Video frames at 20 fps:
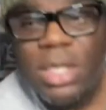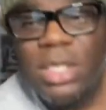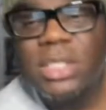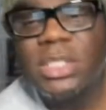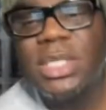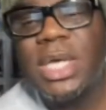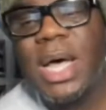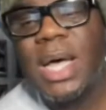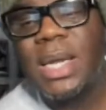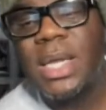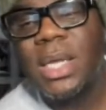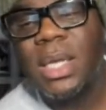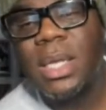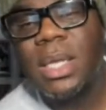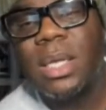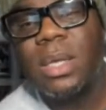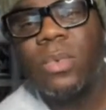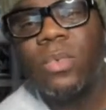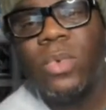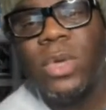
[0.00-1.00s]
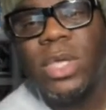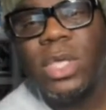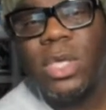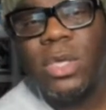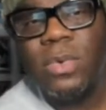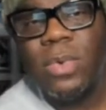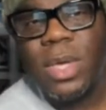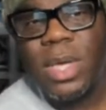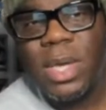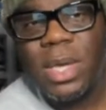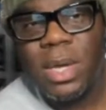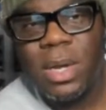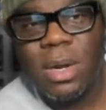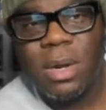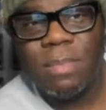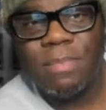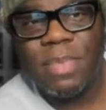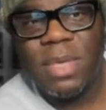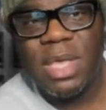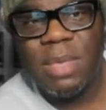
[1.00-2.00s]
Donna, when you
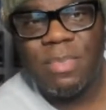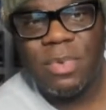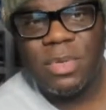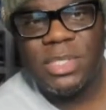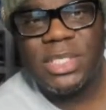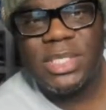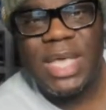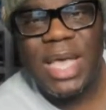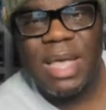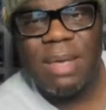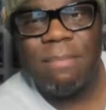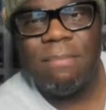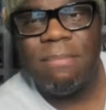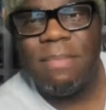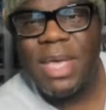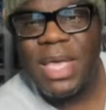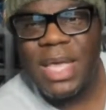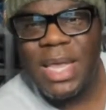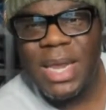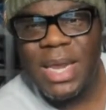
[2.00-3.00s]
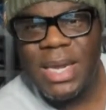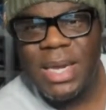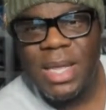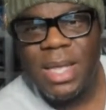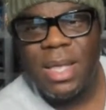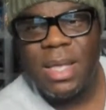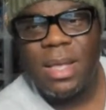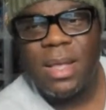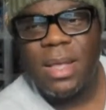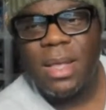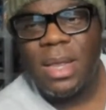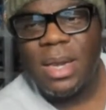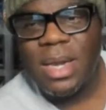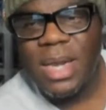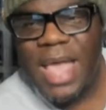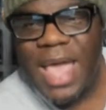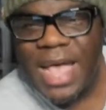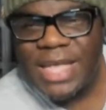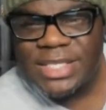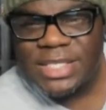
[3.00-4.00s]
hear people say mean,
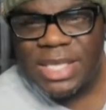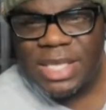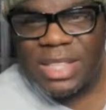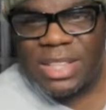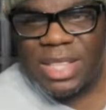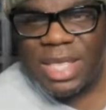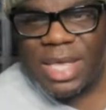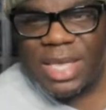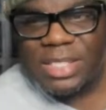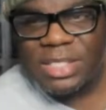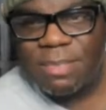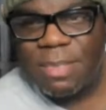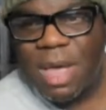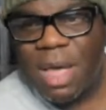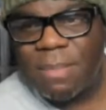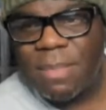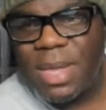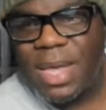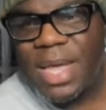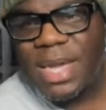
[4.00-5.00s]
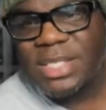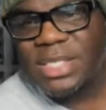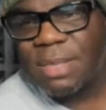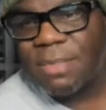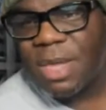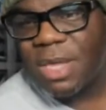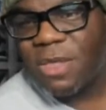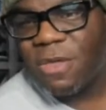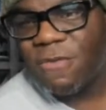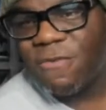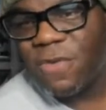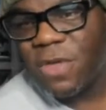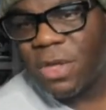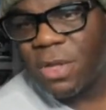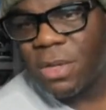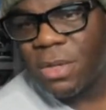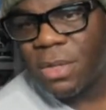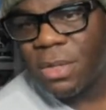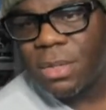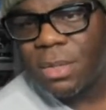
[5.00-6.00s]
nasty things about me. How does that make you feel?